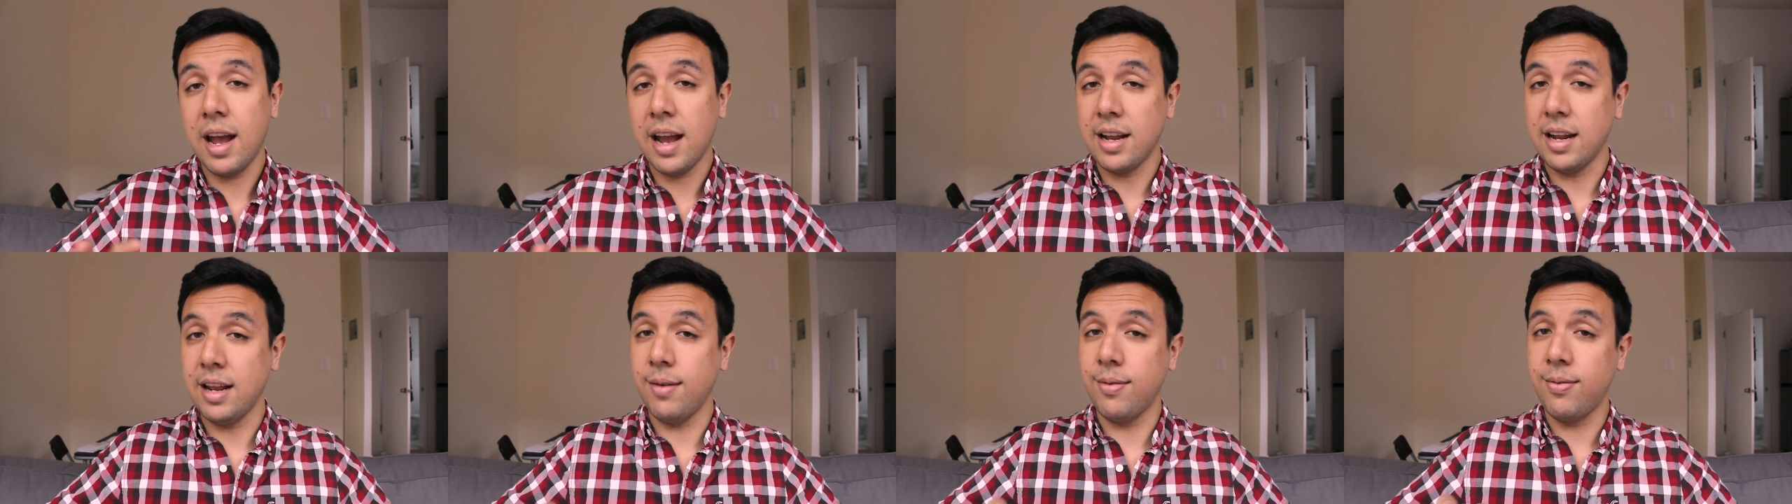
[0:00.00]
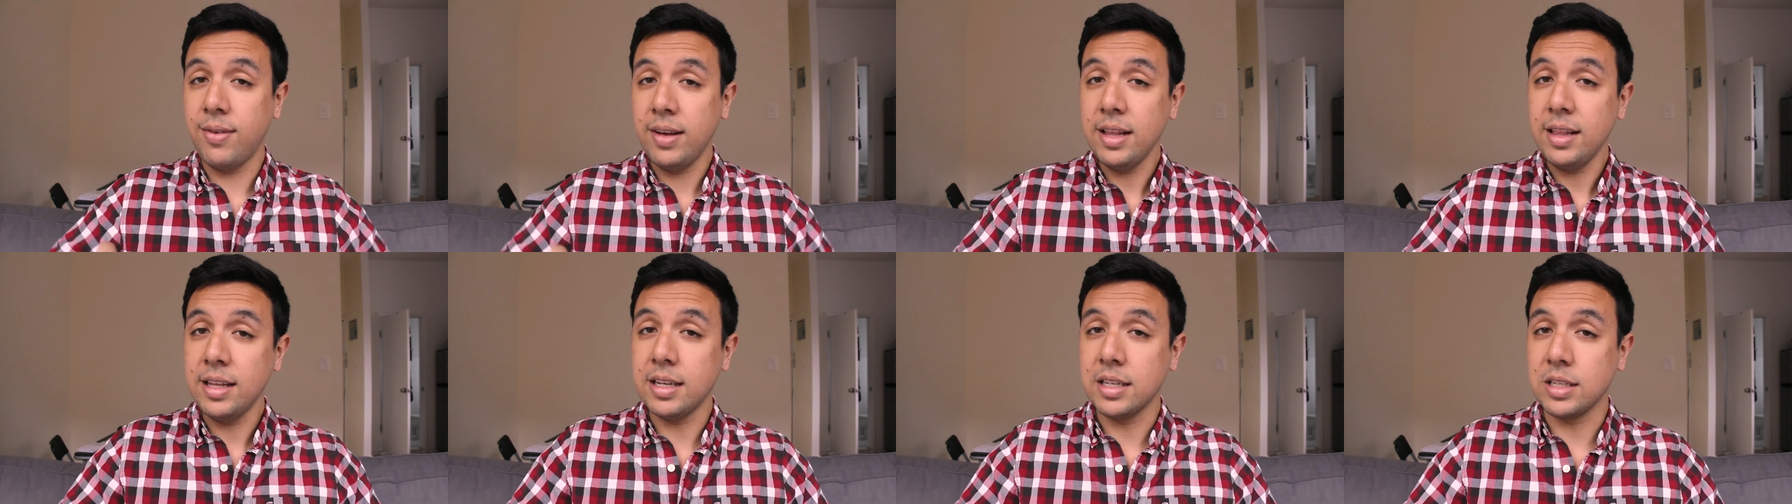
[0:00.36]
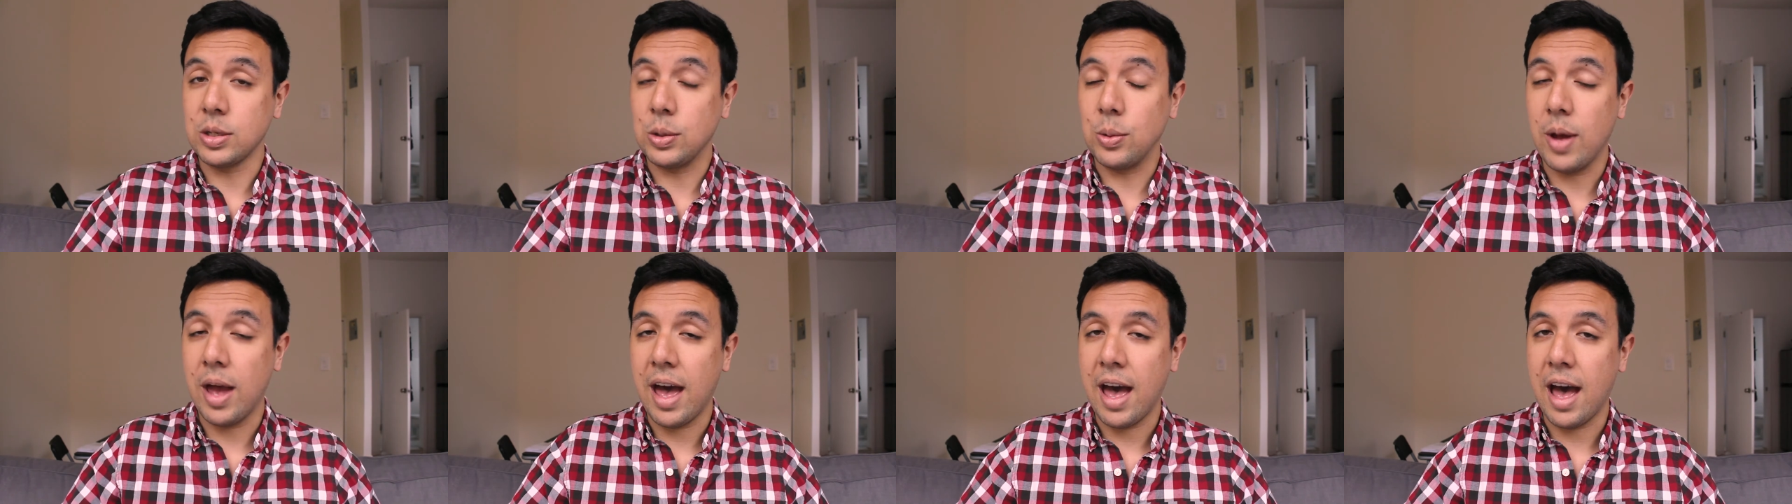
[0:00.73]
any feelings
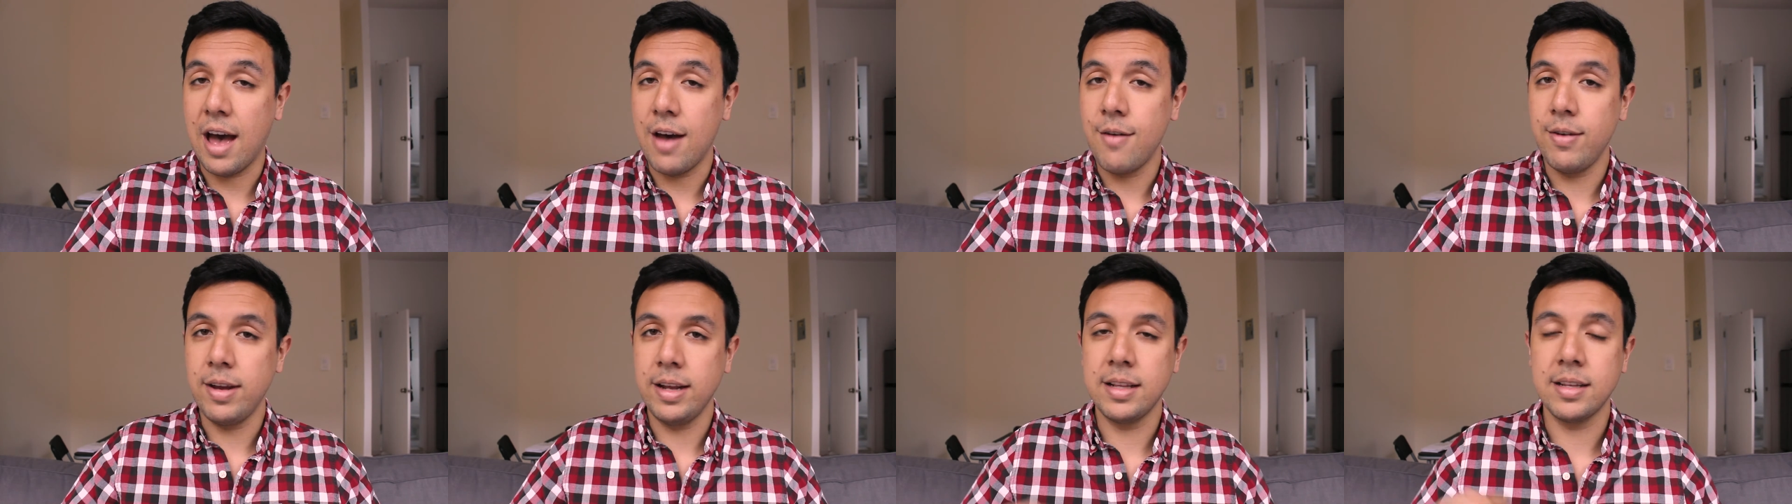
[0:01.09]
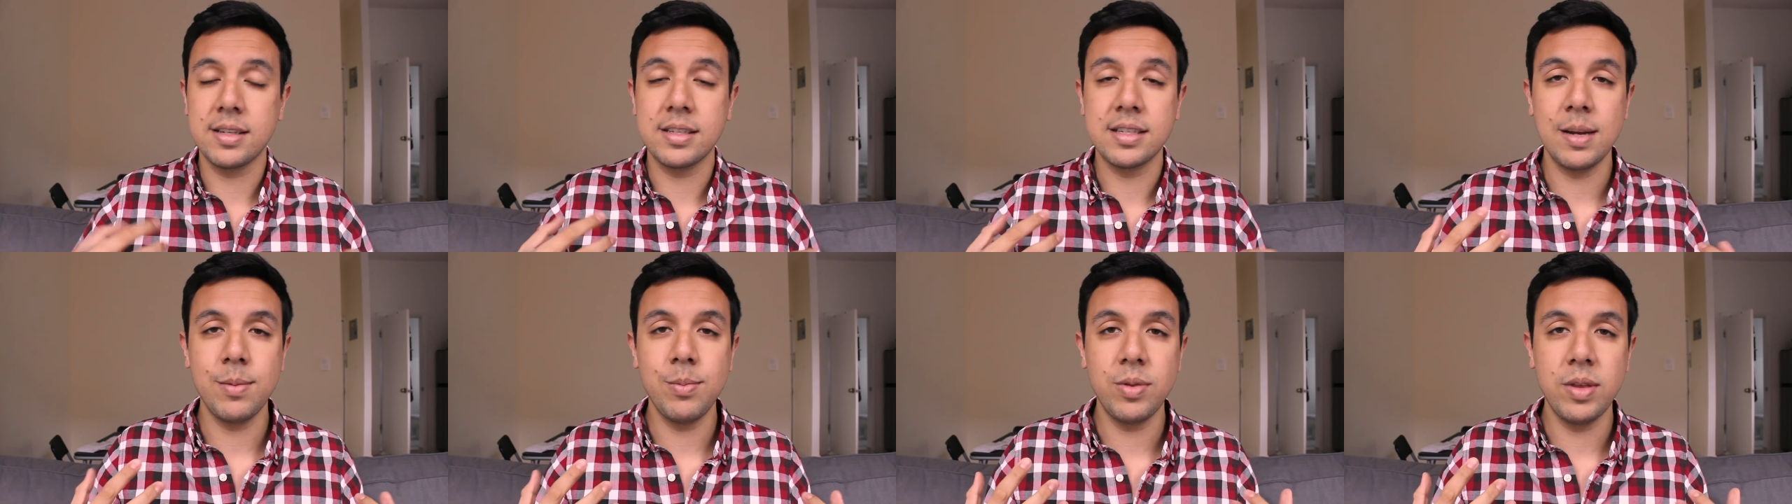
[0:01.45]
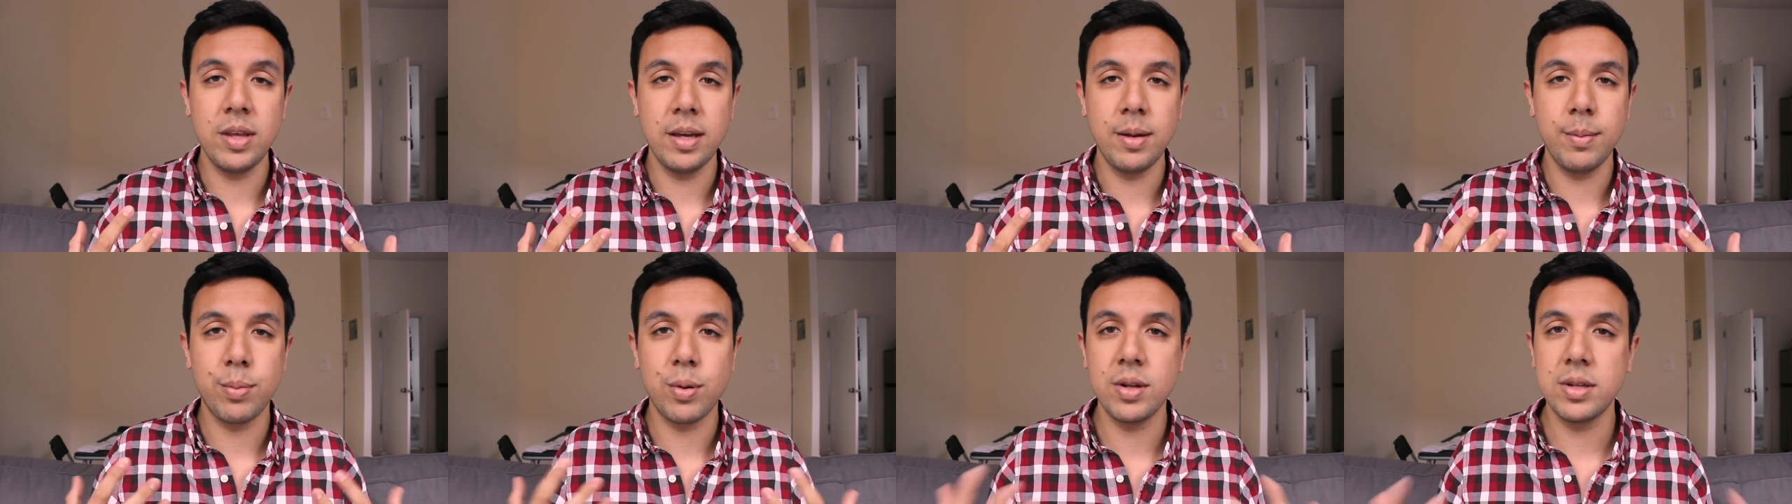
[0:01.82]
you have into
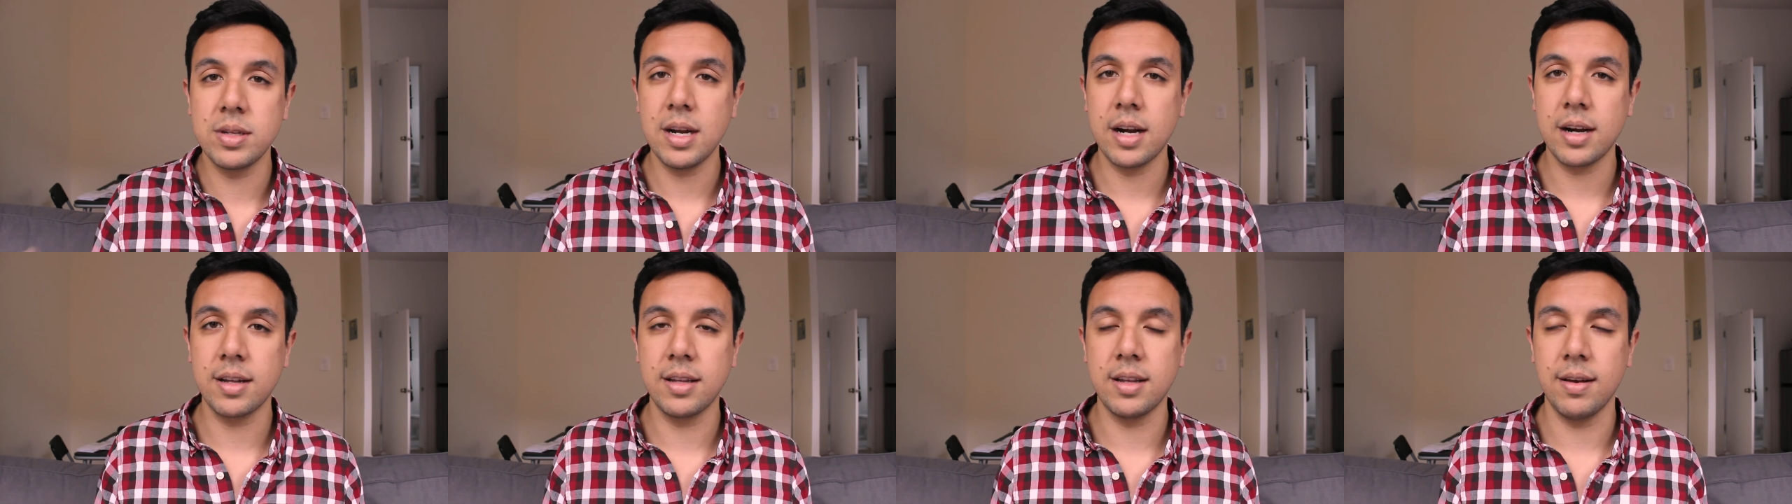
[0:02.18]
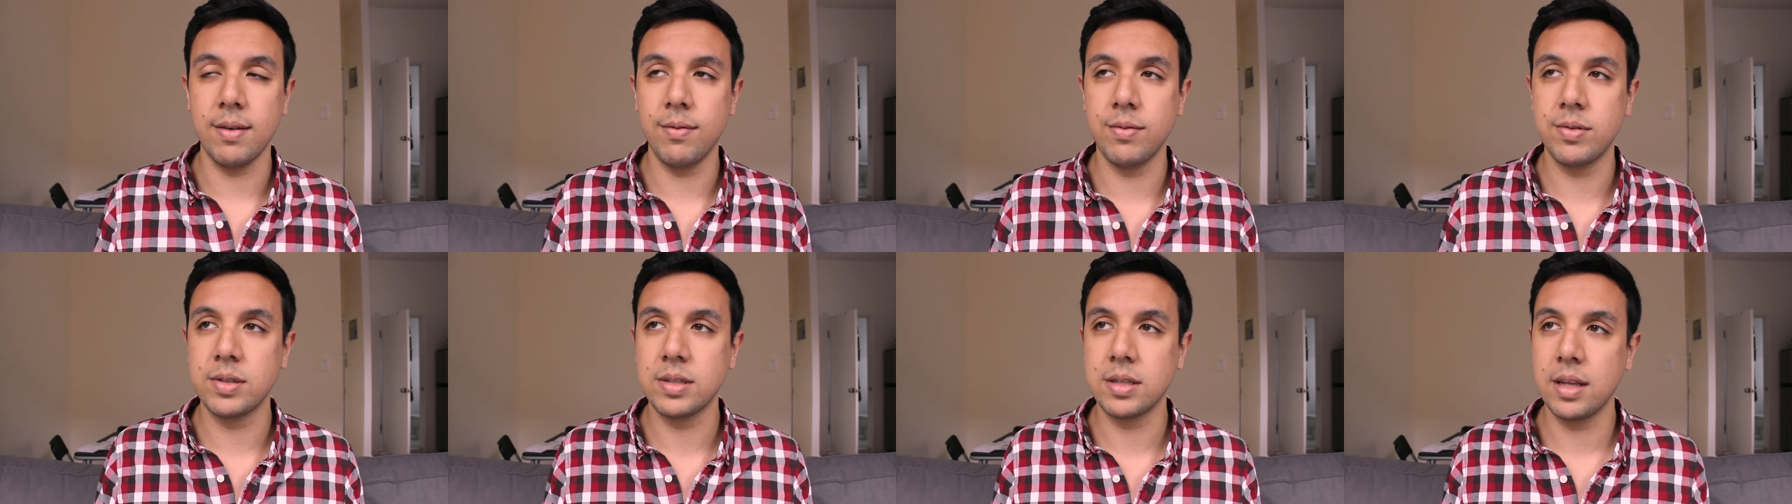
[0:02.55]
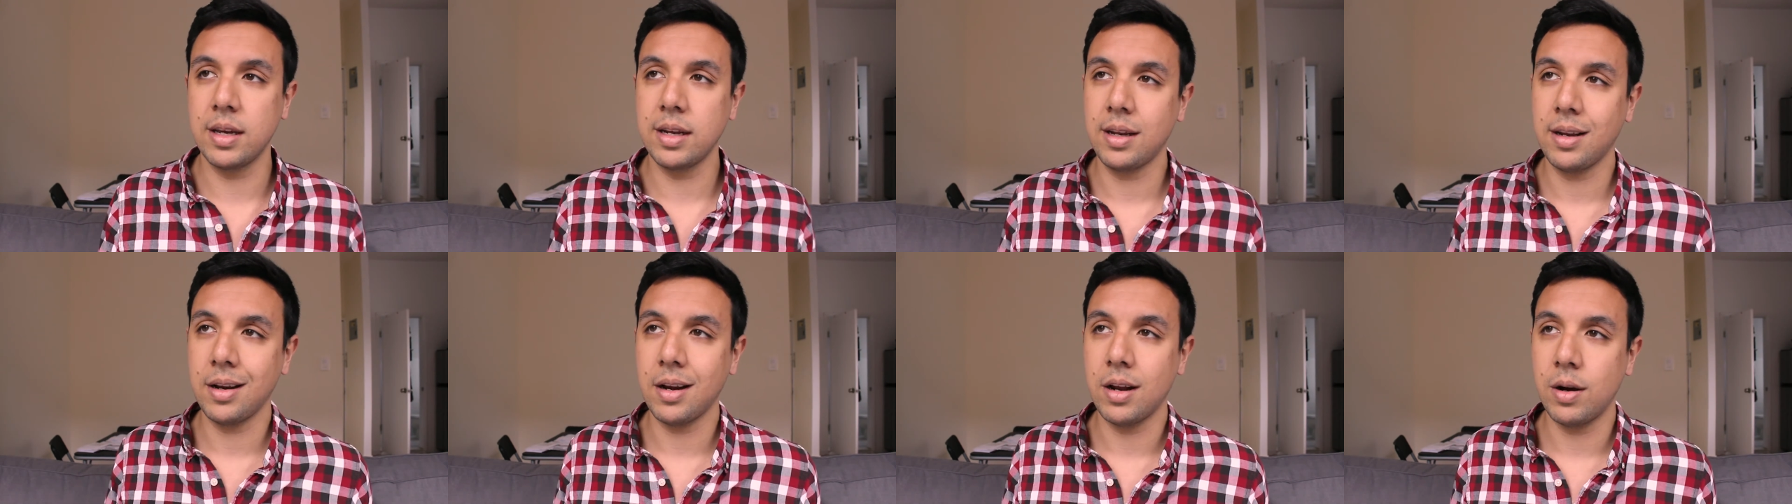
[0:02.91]
something productive, just
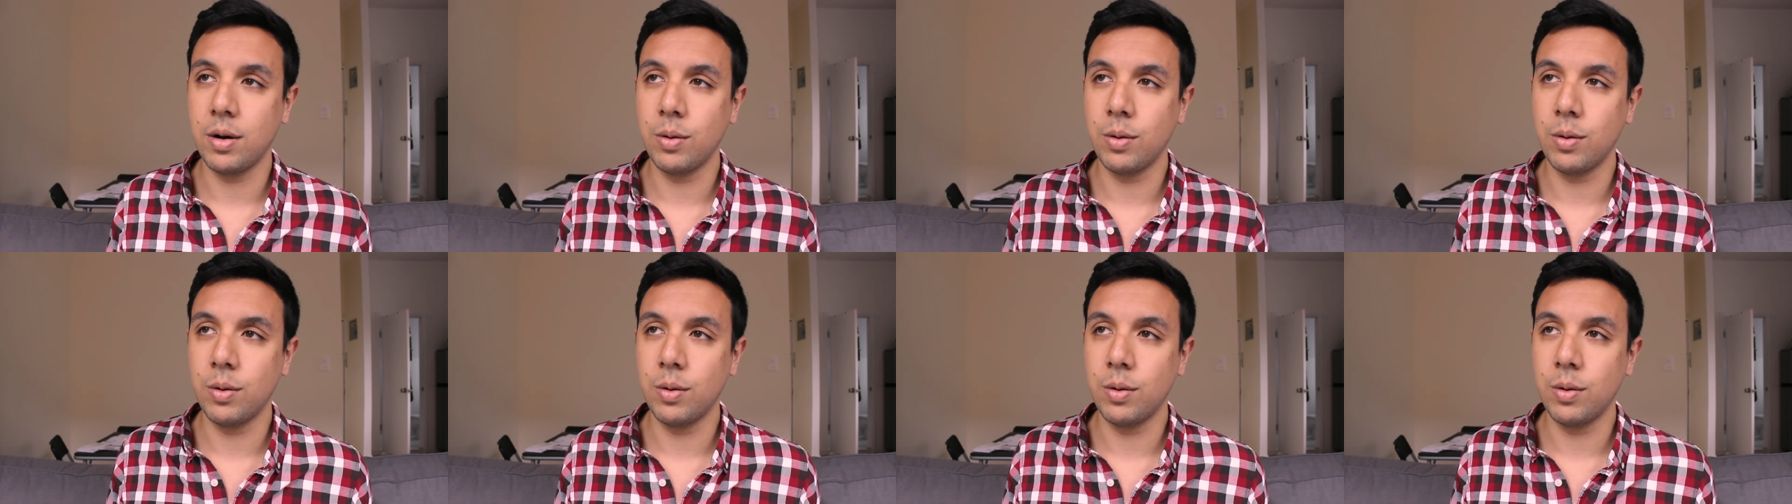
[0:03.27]
like,